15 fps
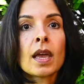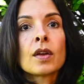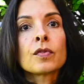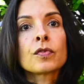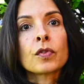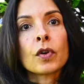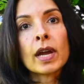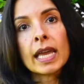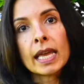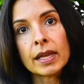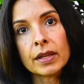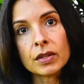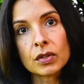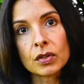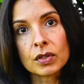For
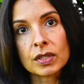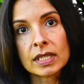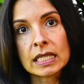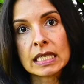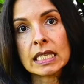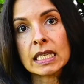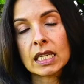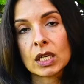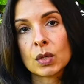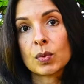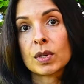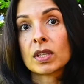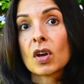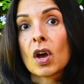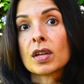elders dealing
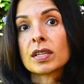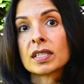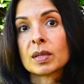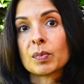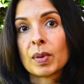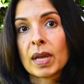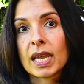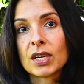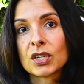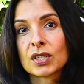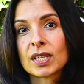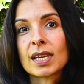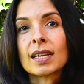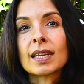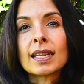with constipation,